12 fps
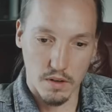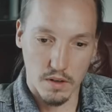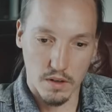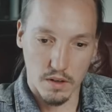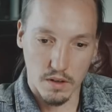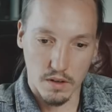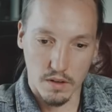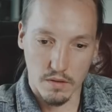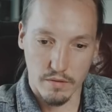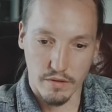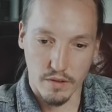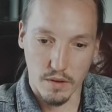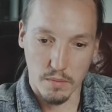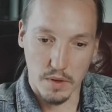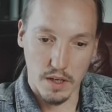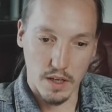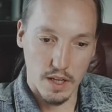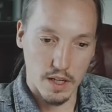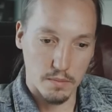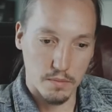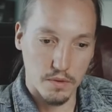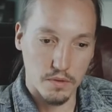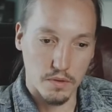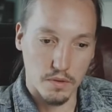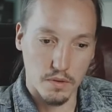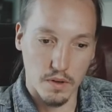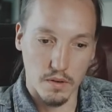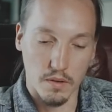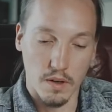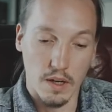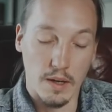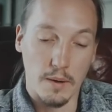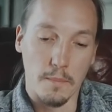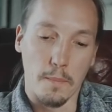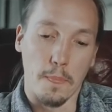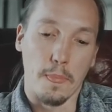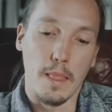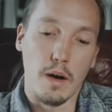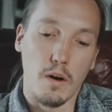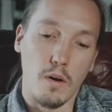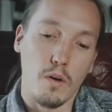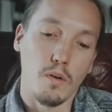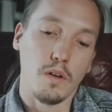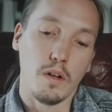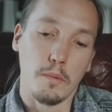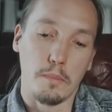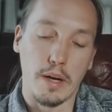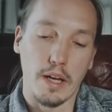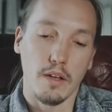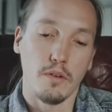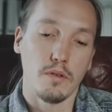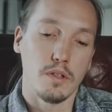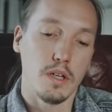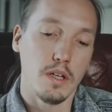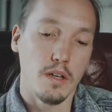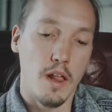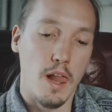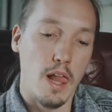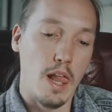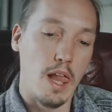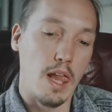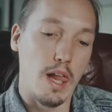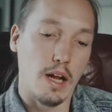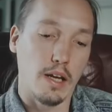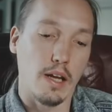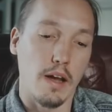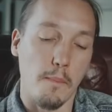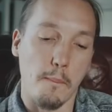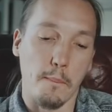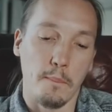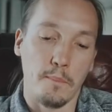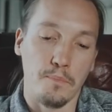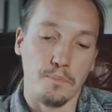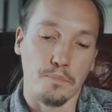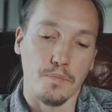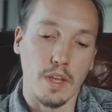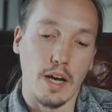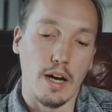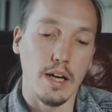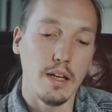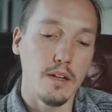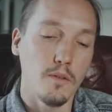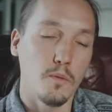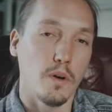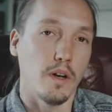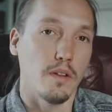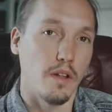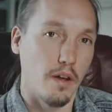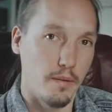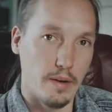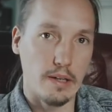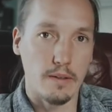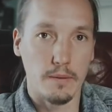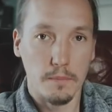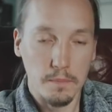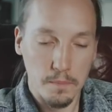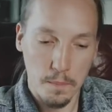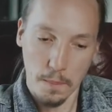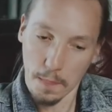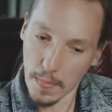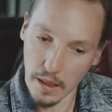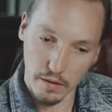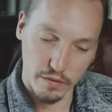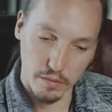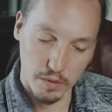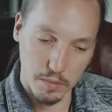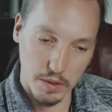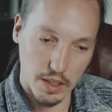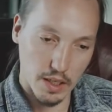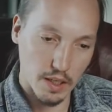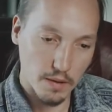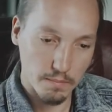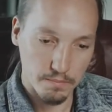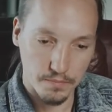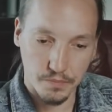learned from and helped you to grow? No, but I usually, like, I didn't want to direct from the beginning.